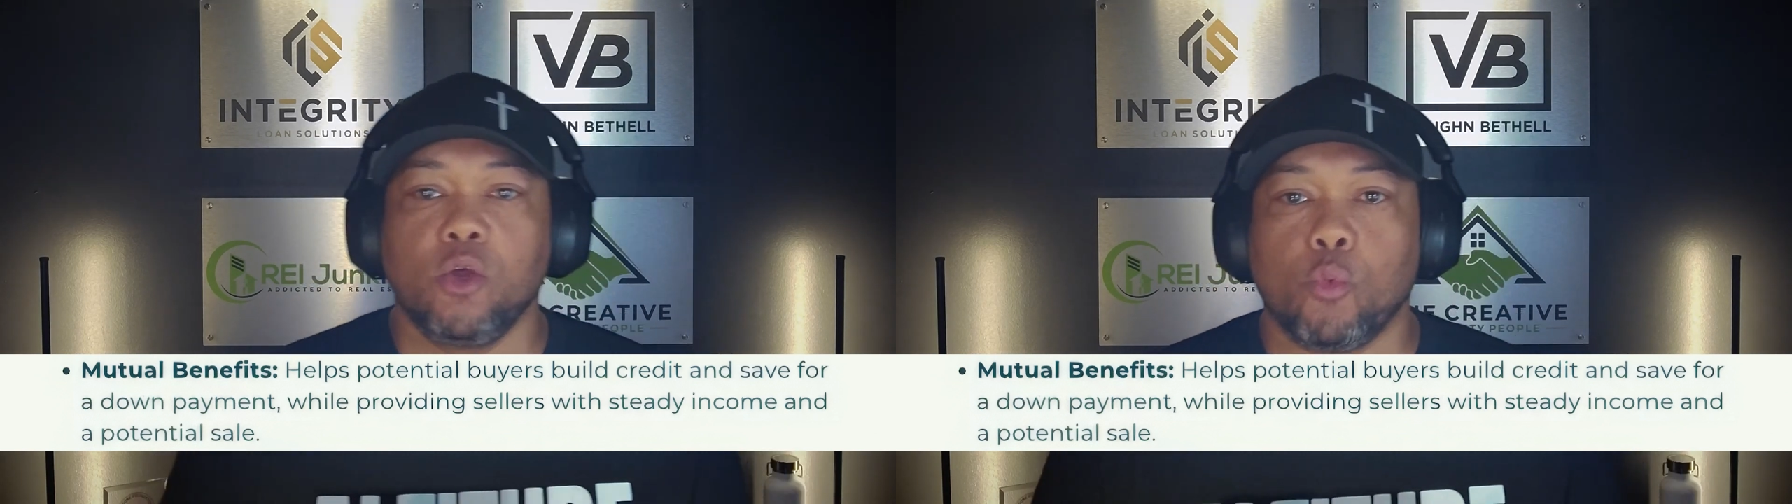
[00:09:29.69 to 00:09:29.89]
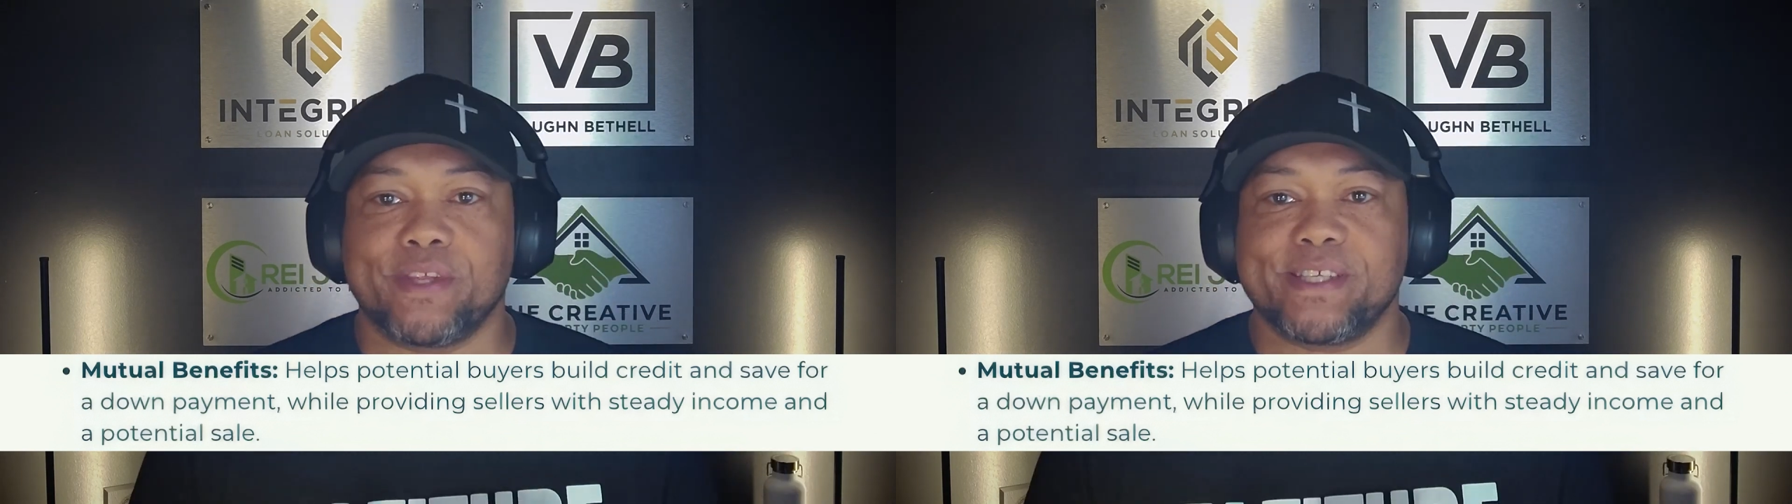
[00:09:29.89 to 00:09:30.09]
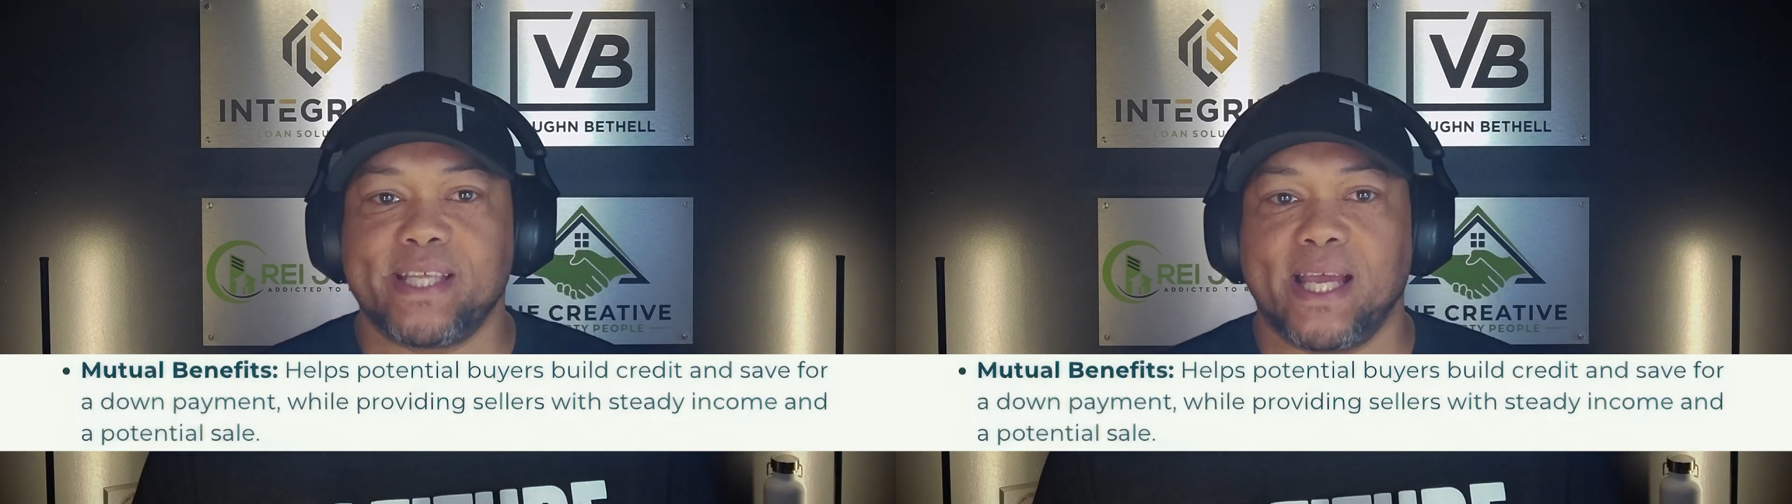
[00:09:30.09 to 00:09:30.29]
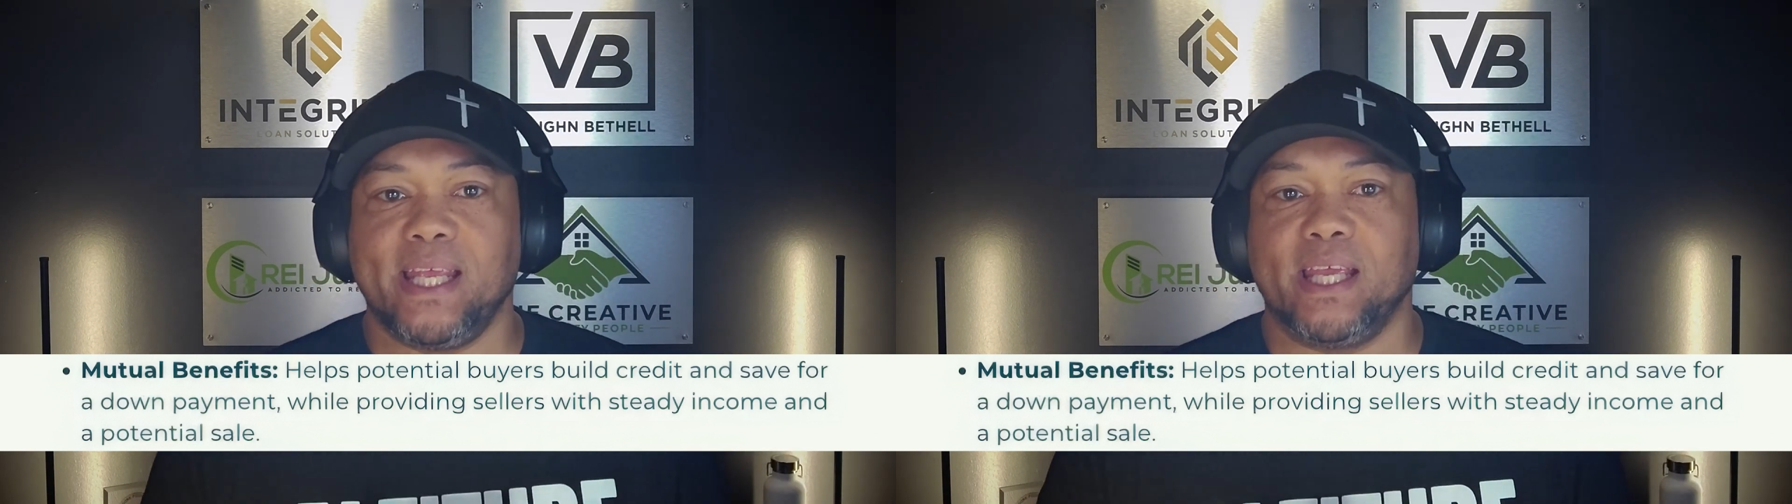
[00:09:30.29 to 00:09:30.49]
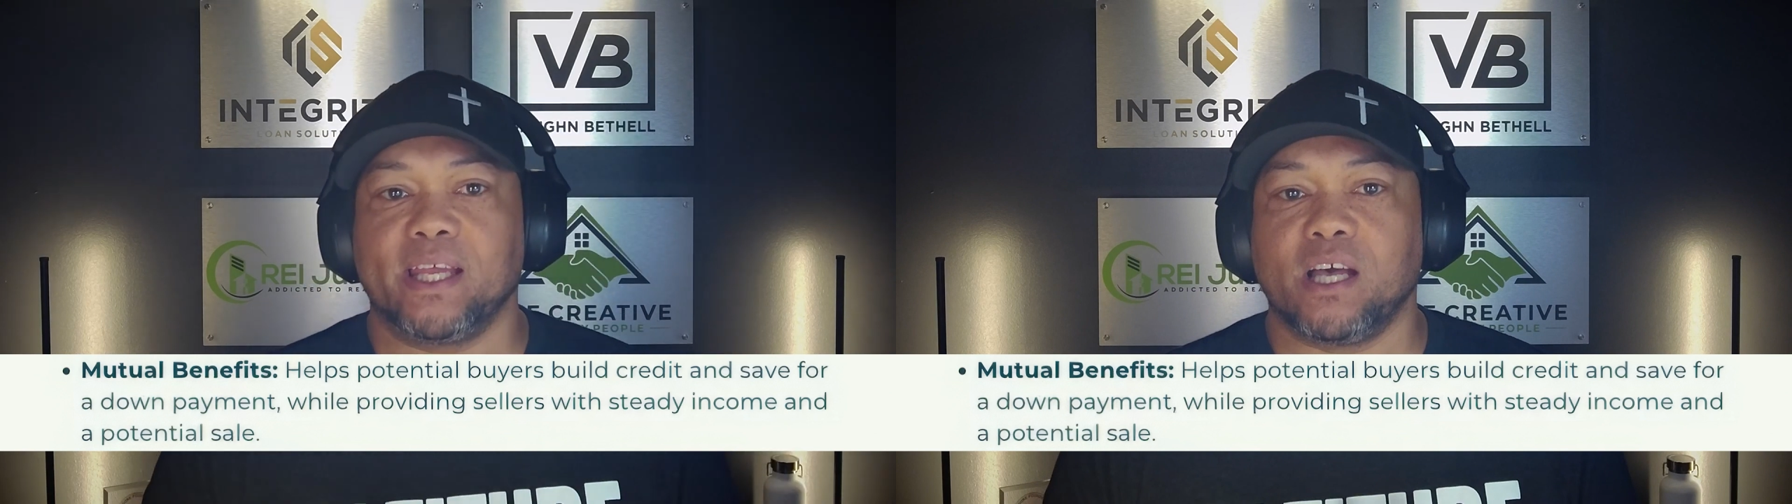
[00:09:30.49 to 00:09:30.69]
with
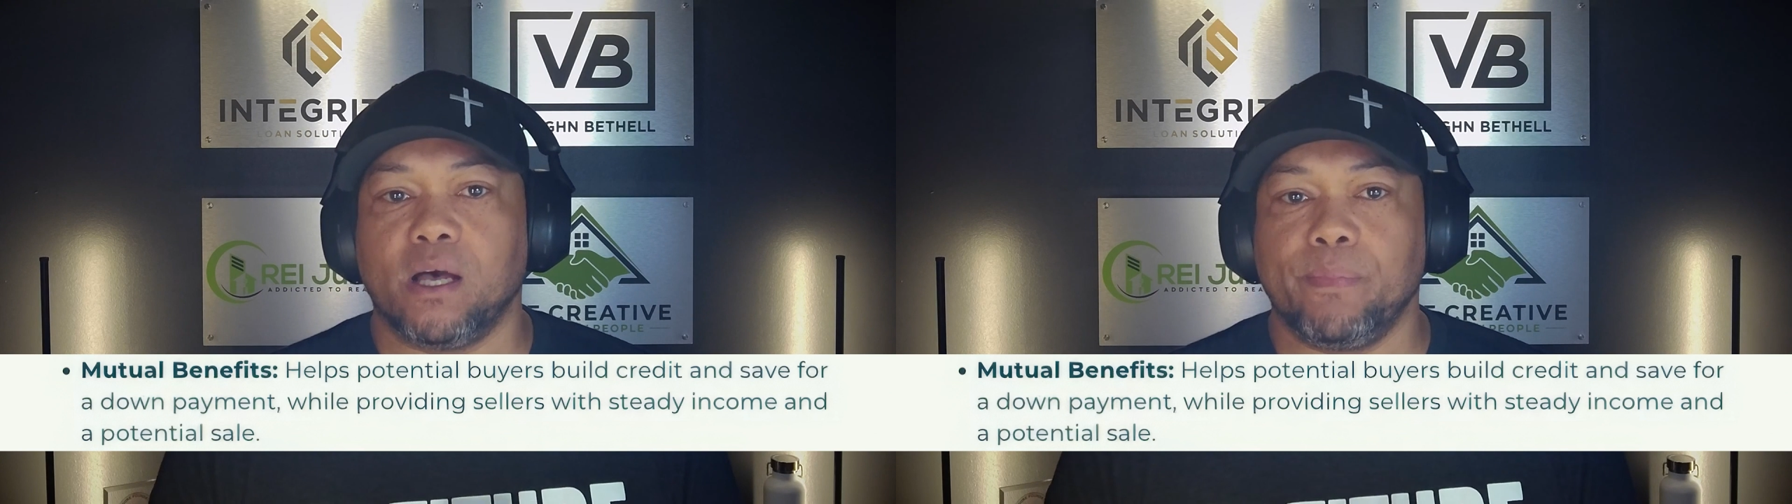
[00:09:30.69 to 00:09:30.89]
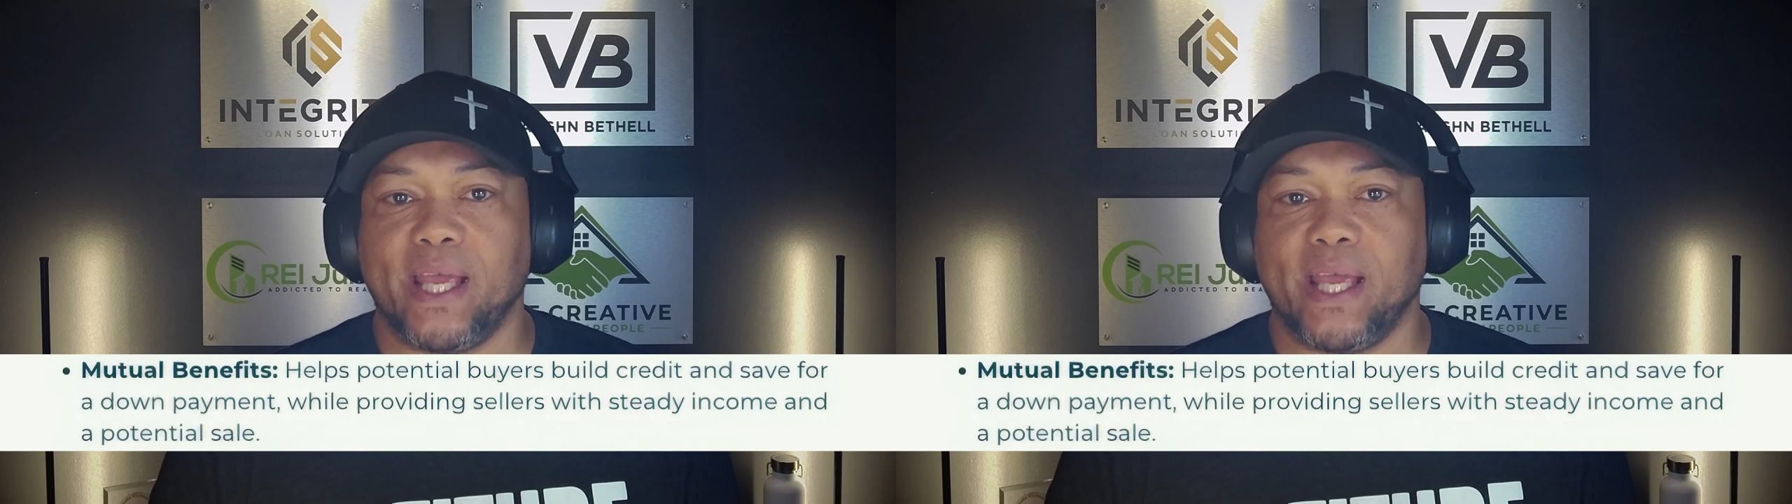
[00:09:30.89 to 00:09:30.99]
steady income